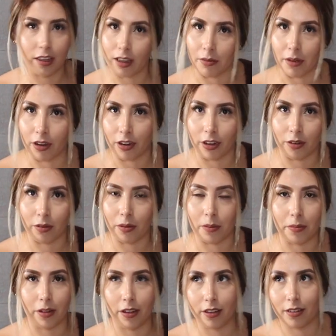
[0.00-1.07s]
came out good with my
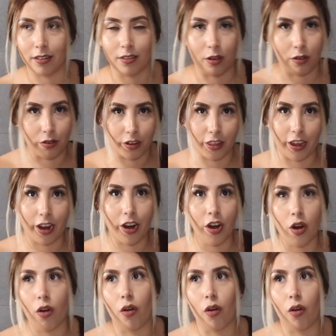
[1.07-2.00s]
blood over there,